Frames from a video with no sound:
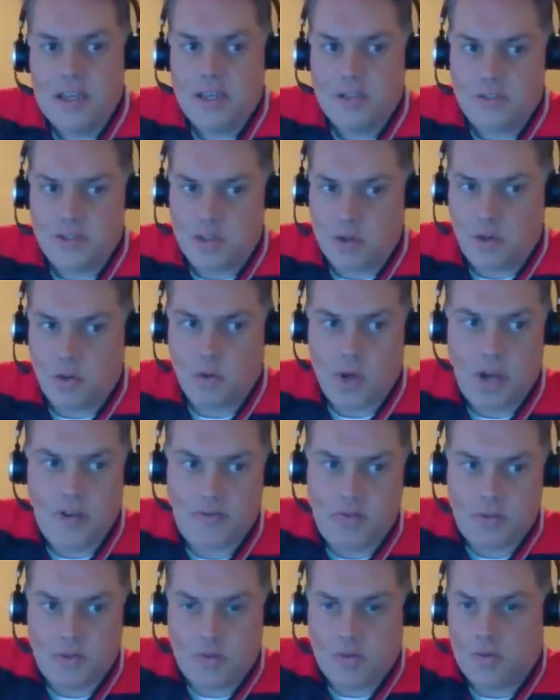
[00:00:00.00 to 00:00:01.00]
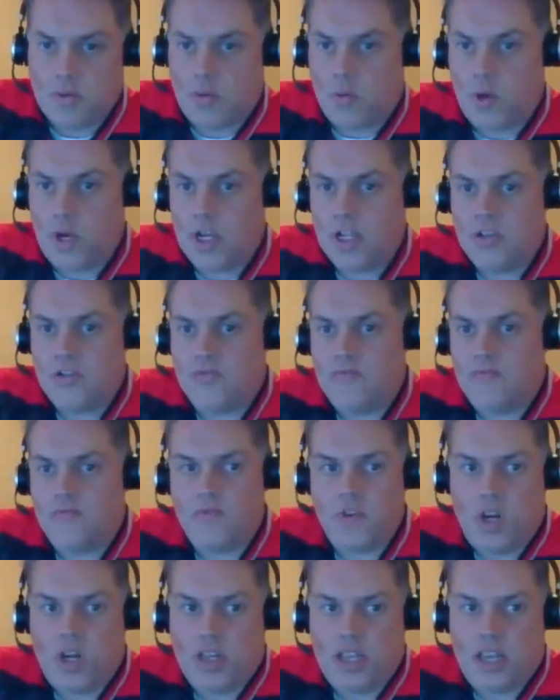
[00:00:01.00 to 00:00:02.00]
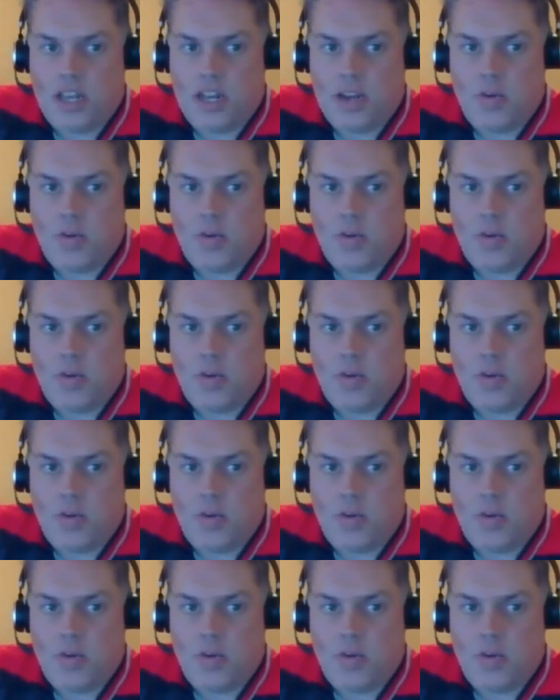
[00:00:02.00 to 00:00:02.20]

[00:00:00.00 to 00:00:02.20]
So after a while trying that,